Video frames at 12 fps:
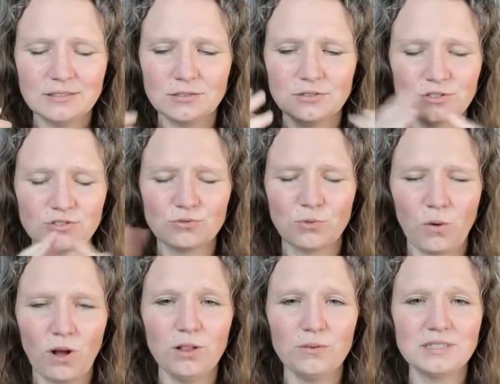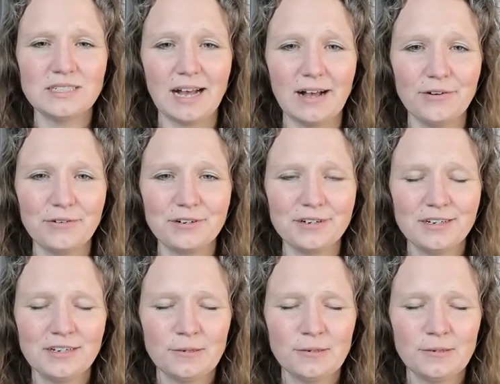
so you just swallow it down.